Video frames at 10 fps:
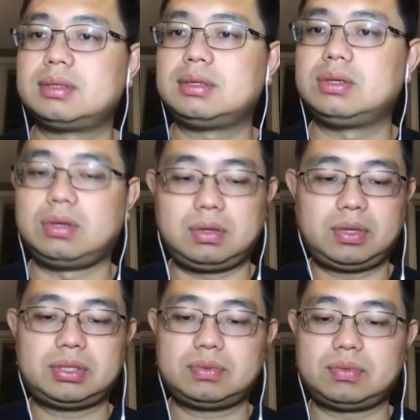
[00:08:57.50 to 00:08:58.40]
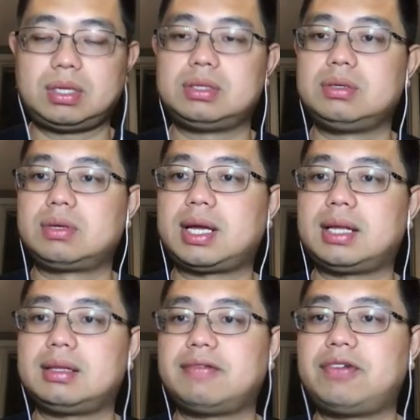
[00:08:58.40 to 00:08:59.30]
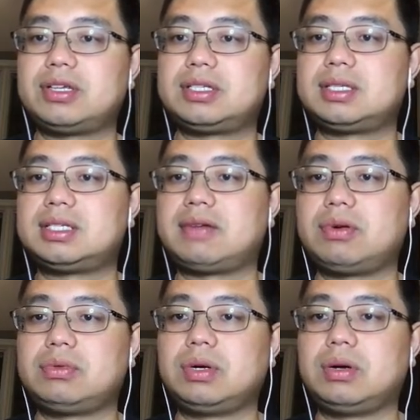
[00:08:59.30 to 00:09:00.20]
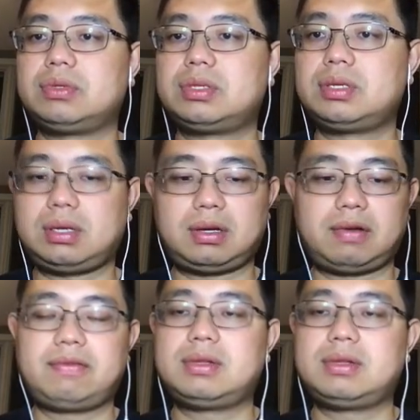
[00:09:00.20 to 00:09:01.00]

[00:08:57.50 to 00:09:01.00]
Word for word: you always want to look at the first several rows of